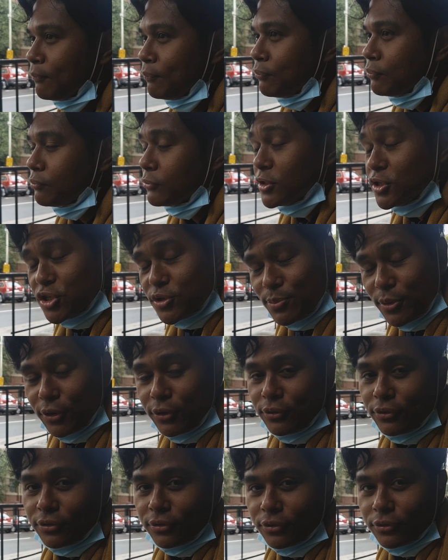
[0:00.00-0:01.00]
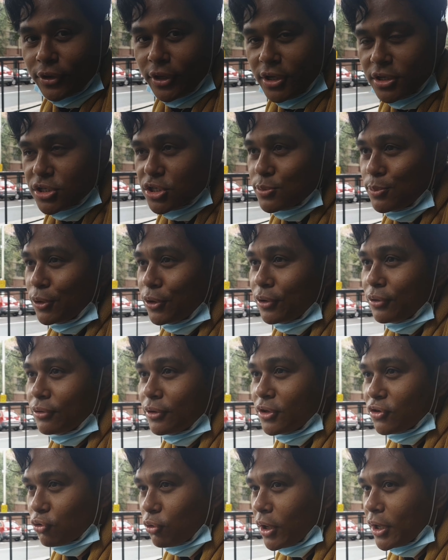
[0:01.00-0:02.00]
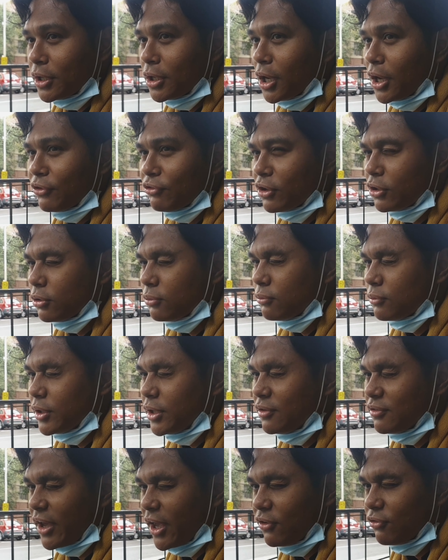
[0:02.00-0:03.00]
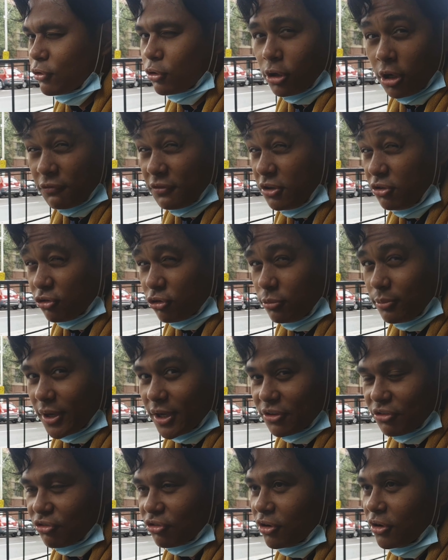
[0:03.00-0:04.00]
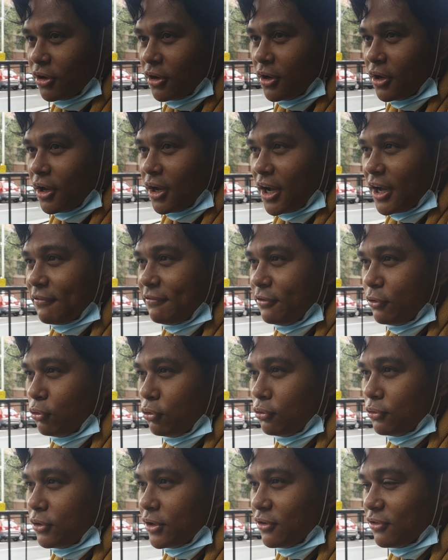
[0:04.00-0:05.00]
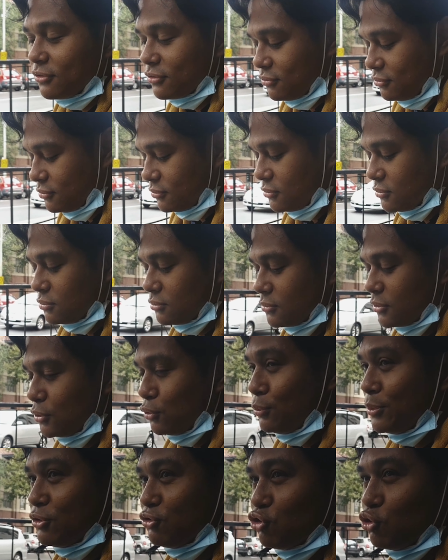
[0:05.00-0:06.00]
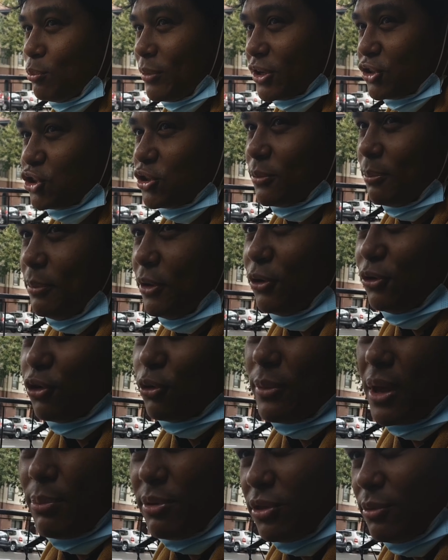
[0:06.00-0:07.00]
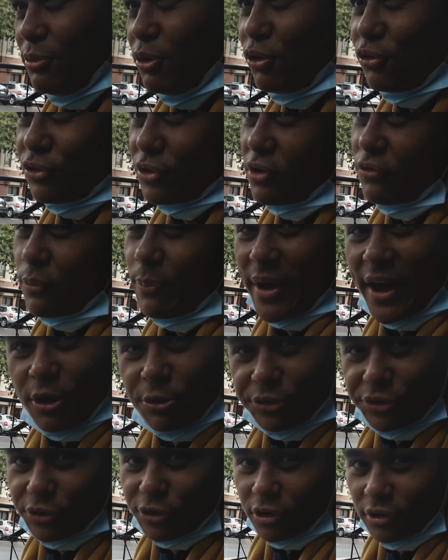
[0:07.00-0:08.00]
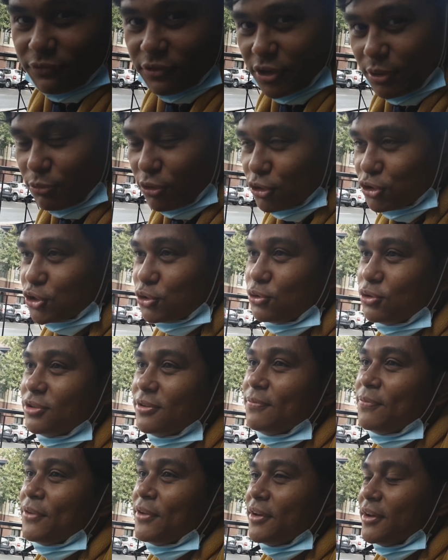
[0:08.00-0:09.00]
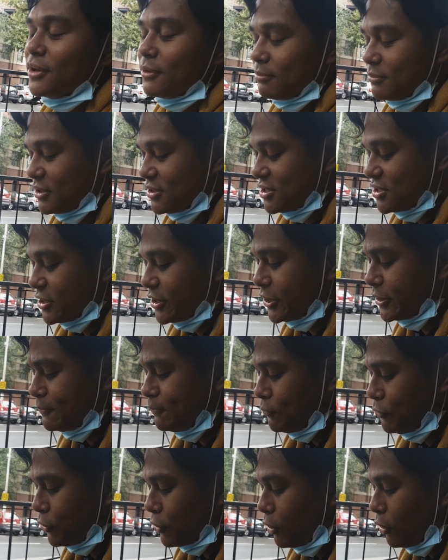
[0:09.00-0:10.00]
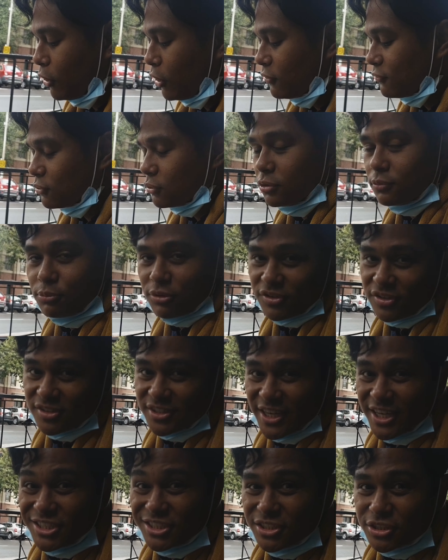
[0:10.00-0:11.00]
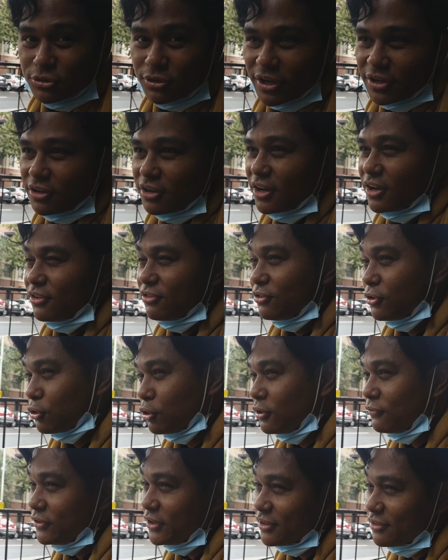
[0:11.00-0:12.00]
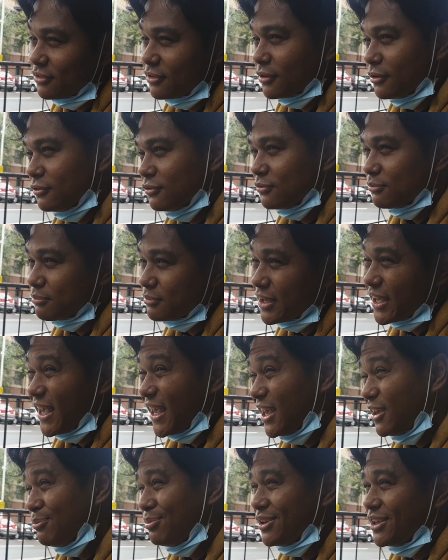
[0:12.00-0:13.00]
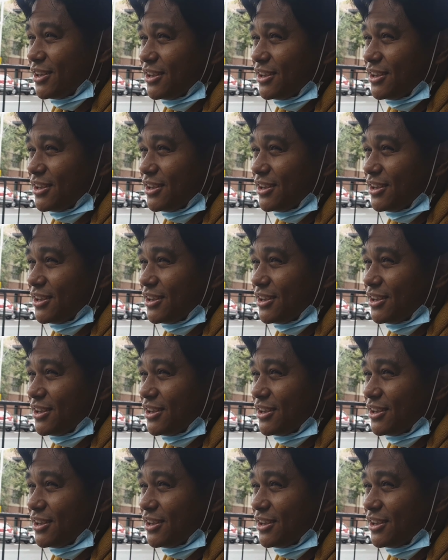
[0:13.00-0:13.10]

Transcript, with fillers: It's smooth, it is smooth, it's quite nice. I don't really taste the coffee too much. I feel there's a little bit too much milk, or maybe the milk's overpowering the coffee, I'm not sure. But overall, presentation is quite nice. The coffee itself, maybe,